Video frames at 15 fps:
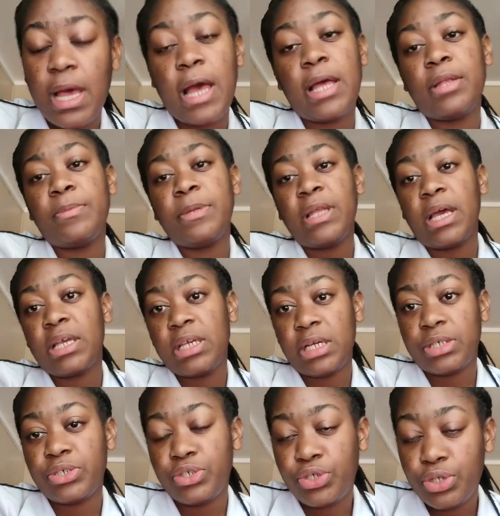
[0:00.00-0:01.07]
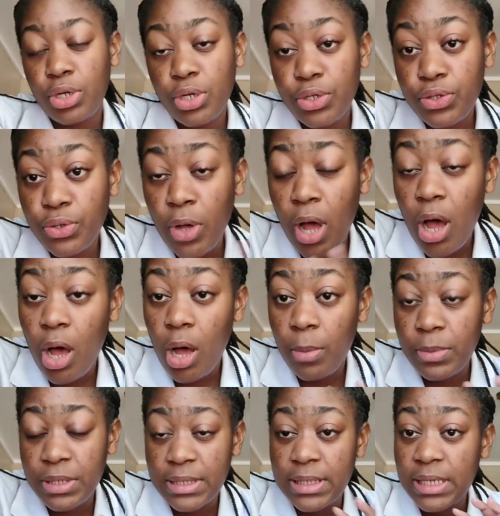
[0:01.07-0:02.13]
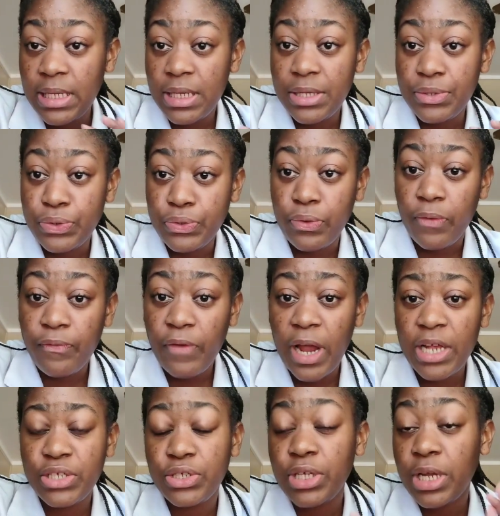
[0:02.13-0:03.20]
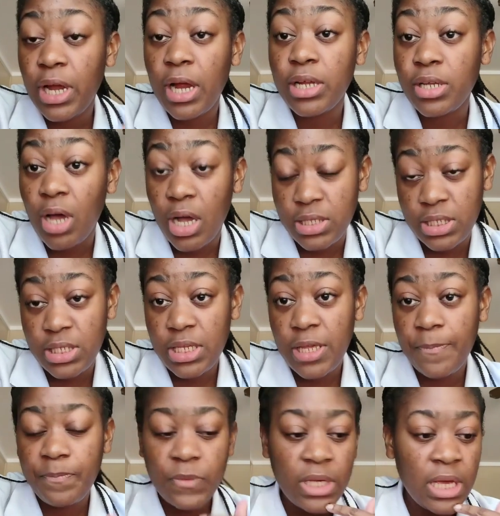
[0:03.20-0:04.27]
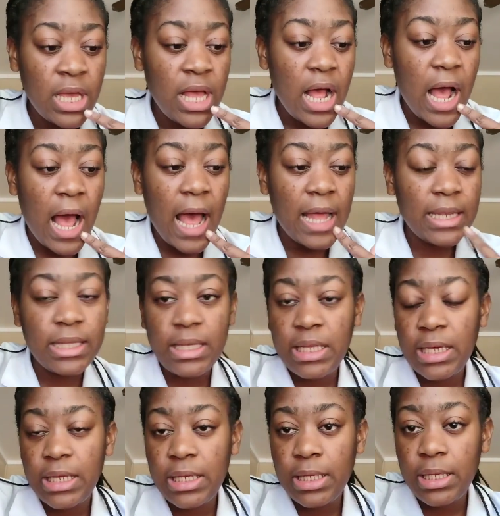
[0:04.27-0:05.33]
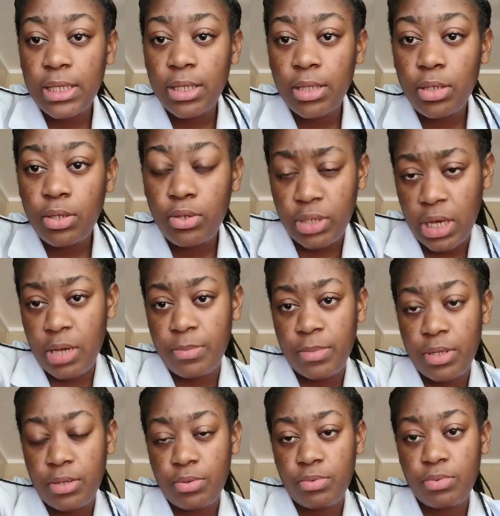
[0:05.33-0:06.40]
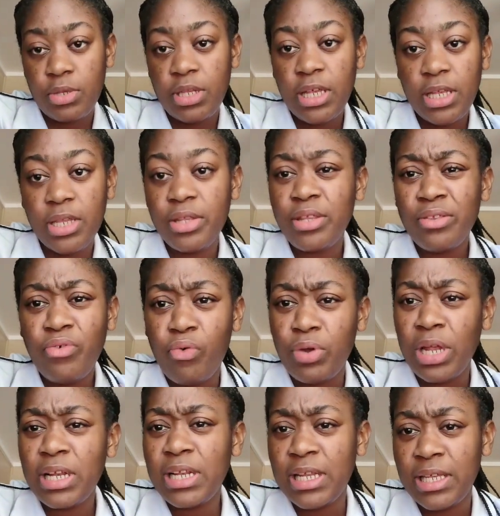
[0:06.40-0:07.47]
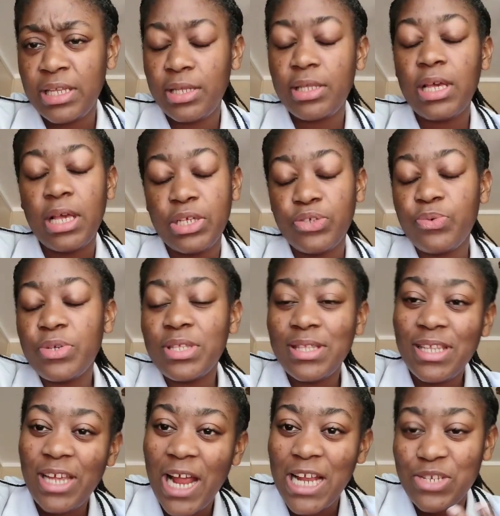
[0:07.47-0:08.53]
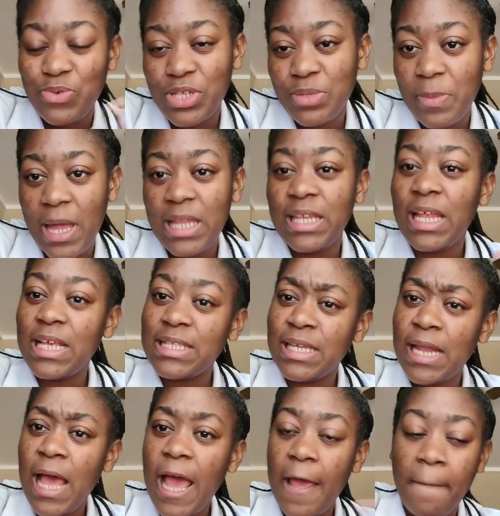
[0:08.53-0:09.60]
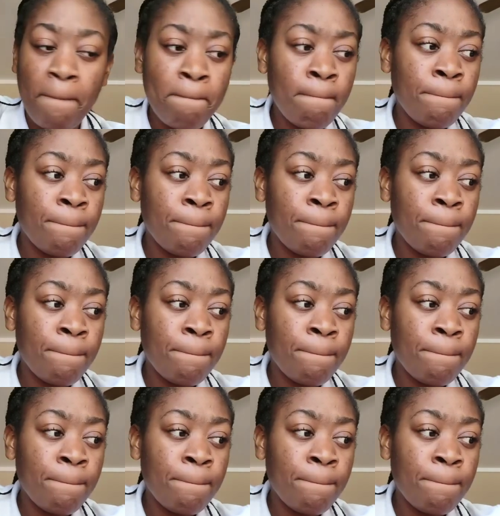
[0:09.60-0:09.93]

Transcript: And made a cash this lady's stuff, right? She and her daughter did it. And the lady look at me. No, not the lady. Yeah, she was there and she was smiling and I said hi.